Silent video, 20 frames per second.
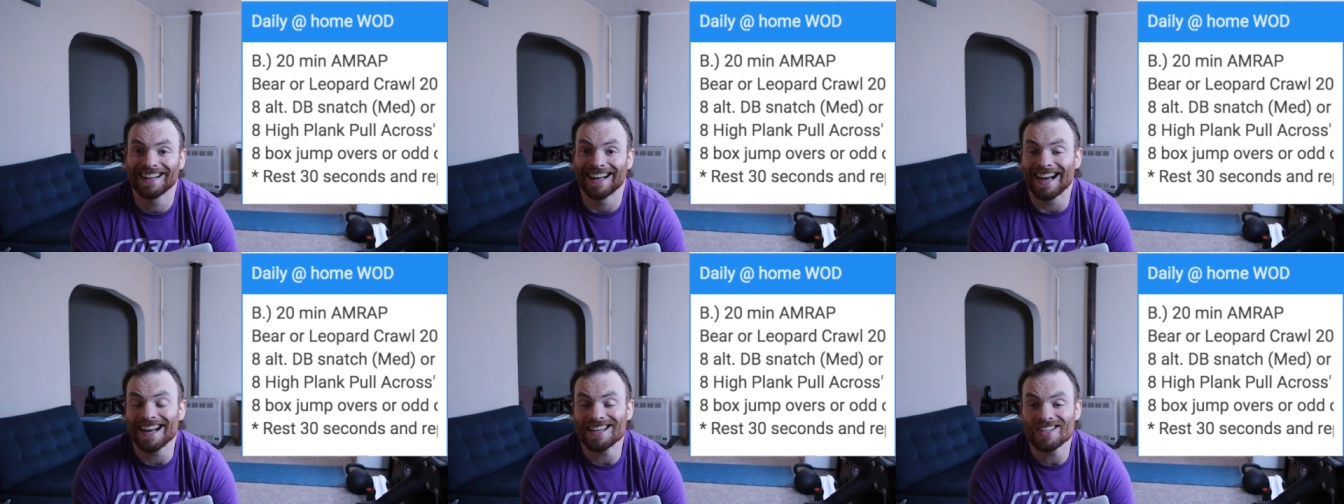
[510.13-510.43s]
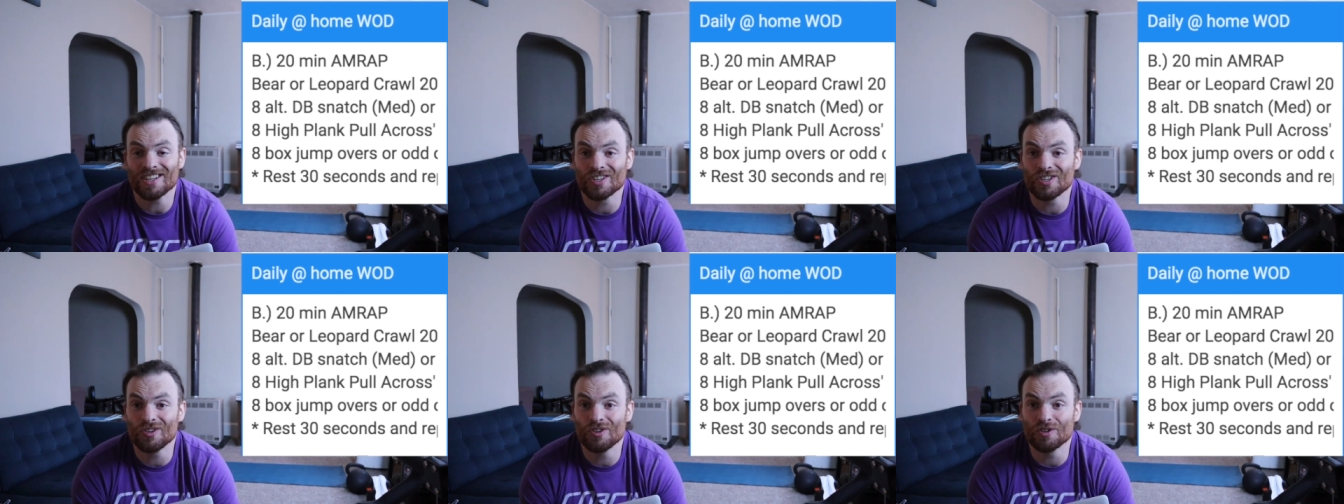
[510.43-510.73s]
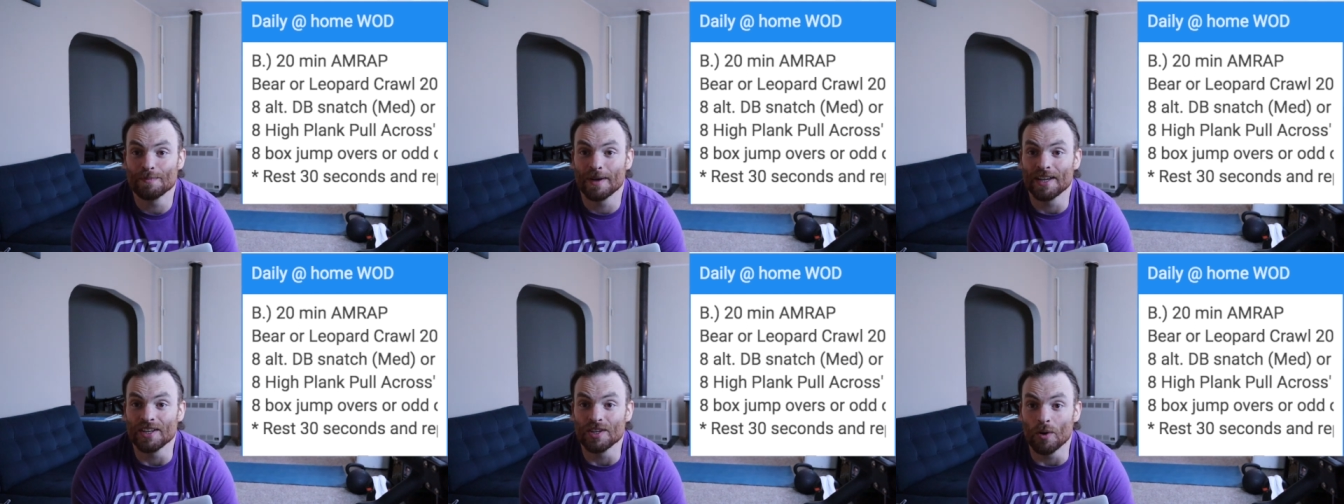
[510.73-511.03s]
I just
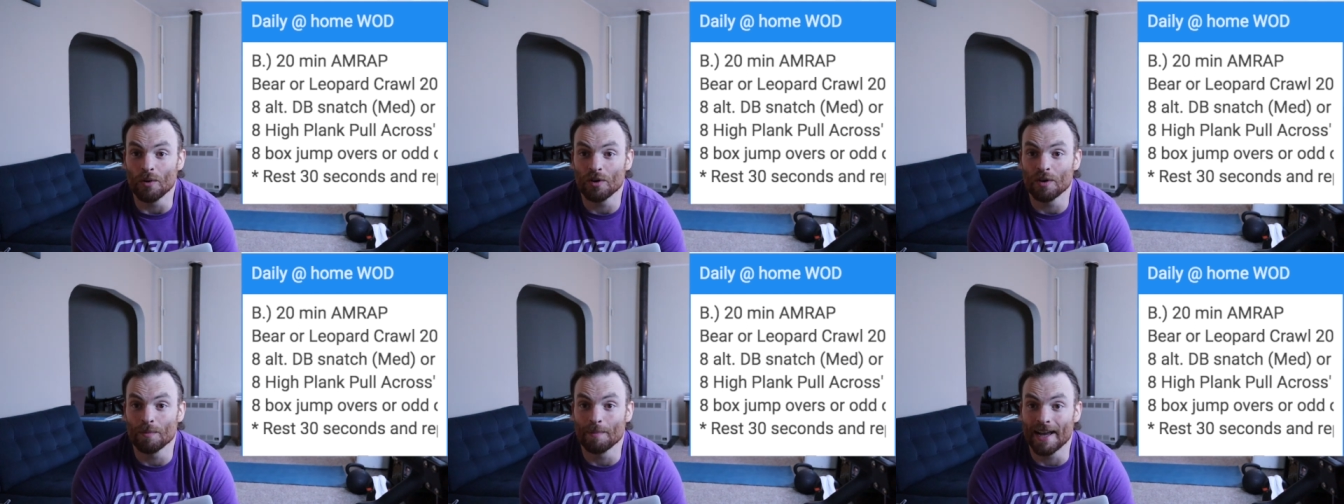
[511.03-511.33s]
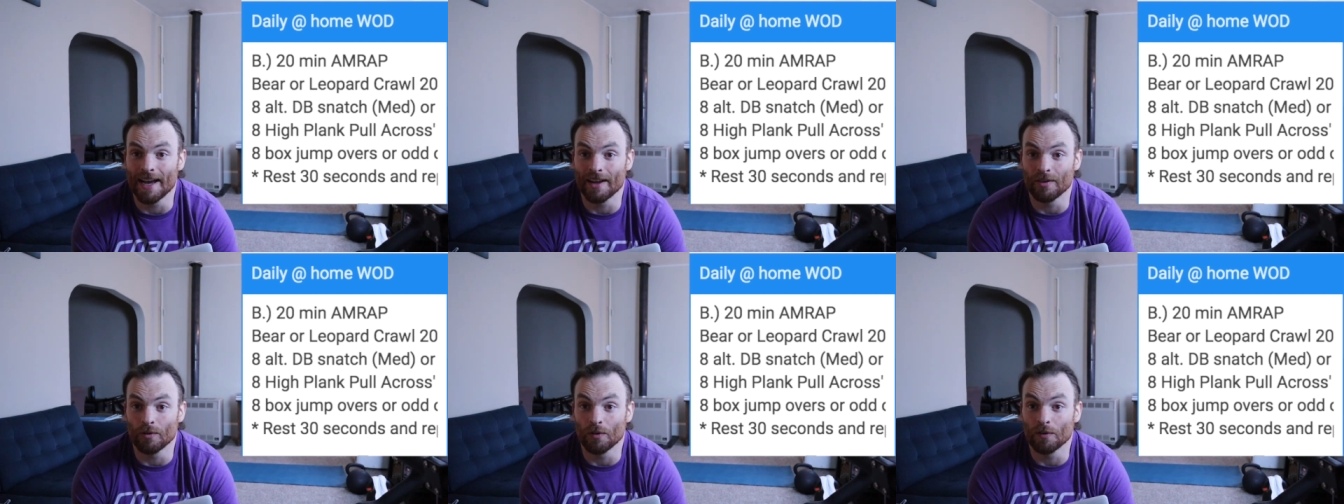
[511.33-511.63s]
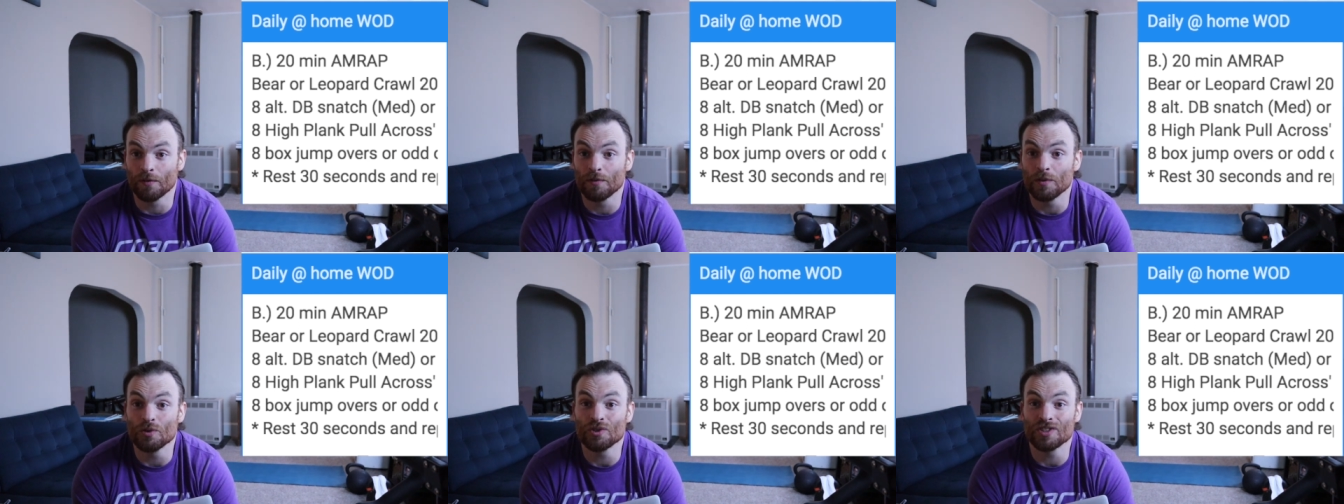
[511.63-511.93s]
use my yoga mat or
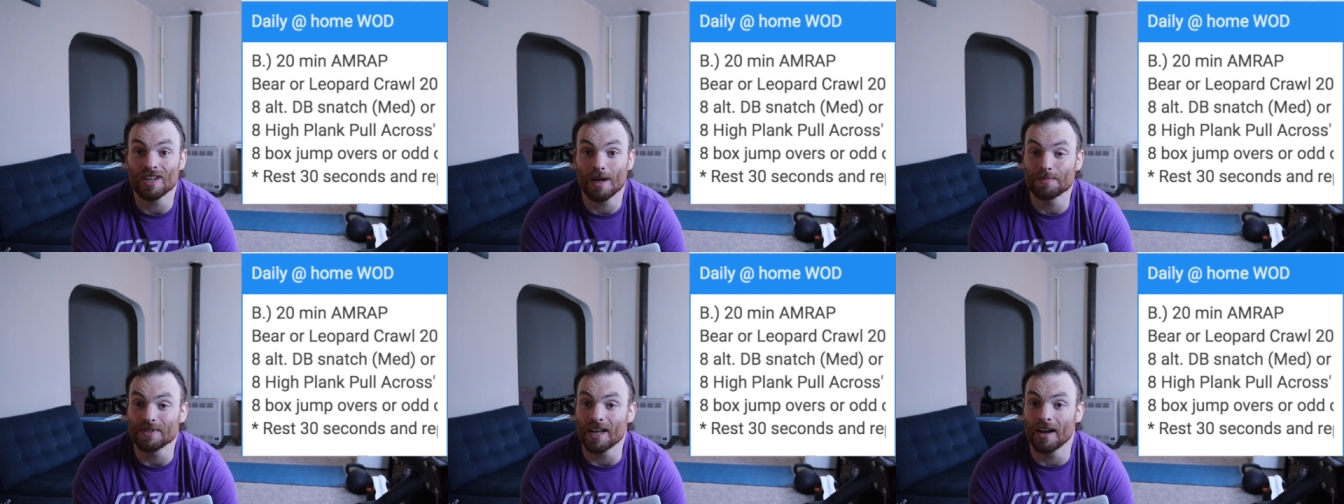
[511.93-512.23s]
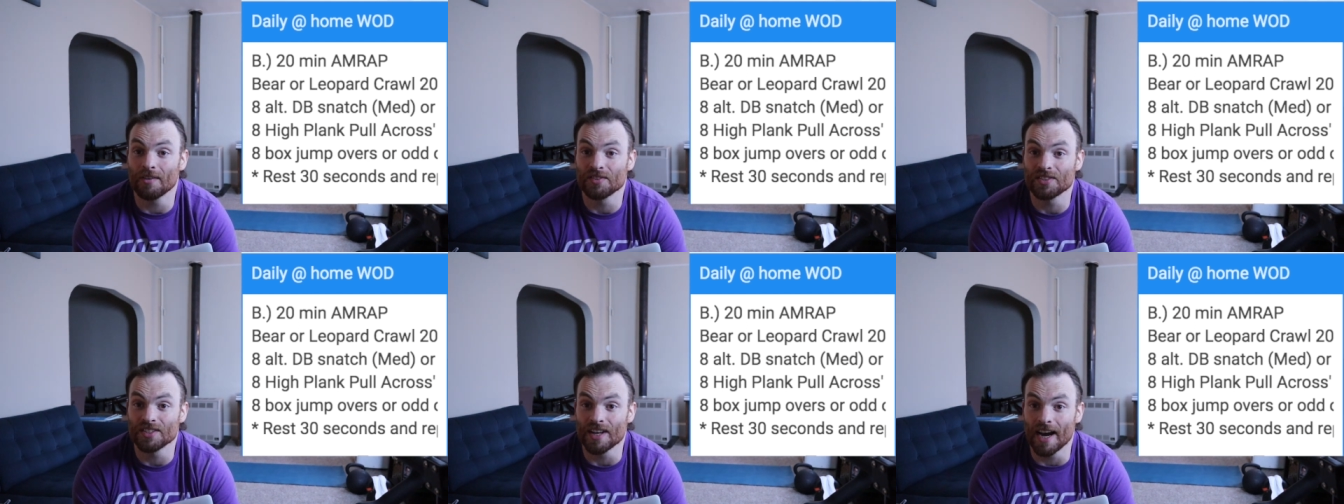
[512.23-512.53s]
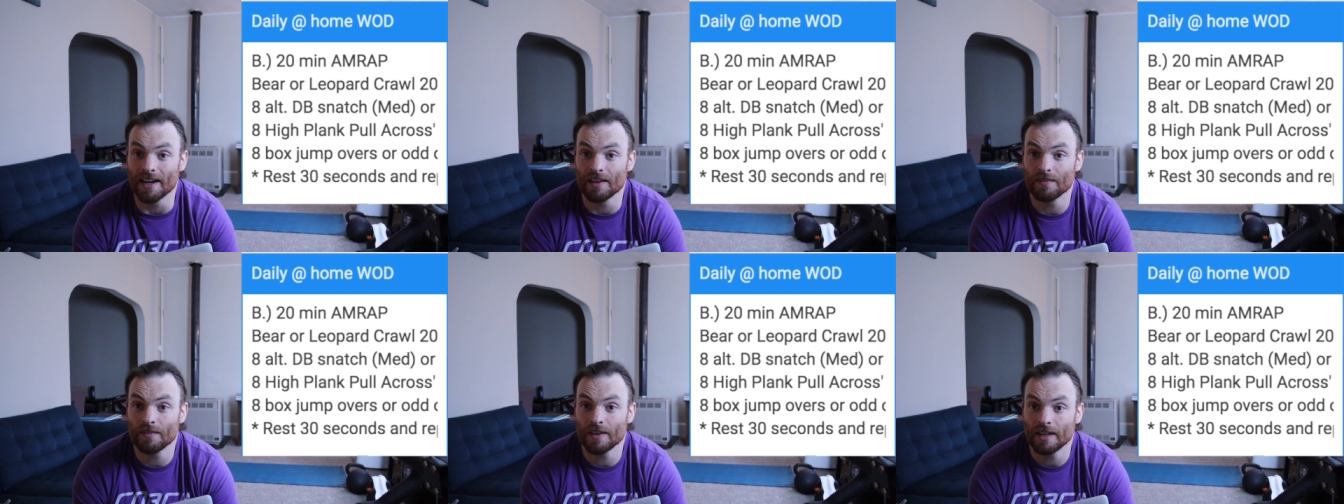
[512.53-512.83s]
a few steps
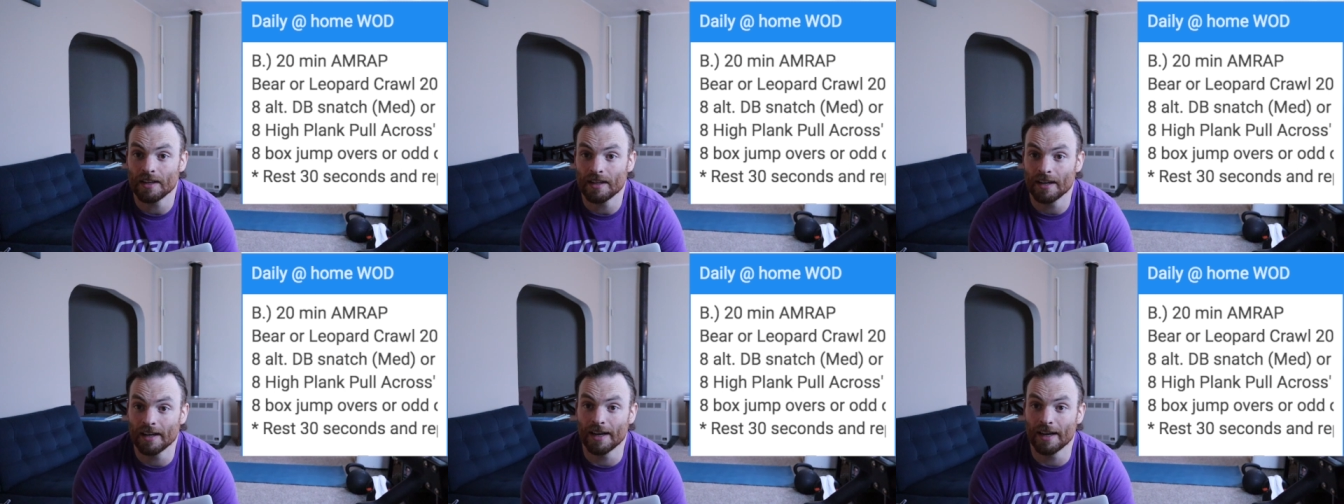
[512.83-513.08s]
outside of it.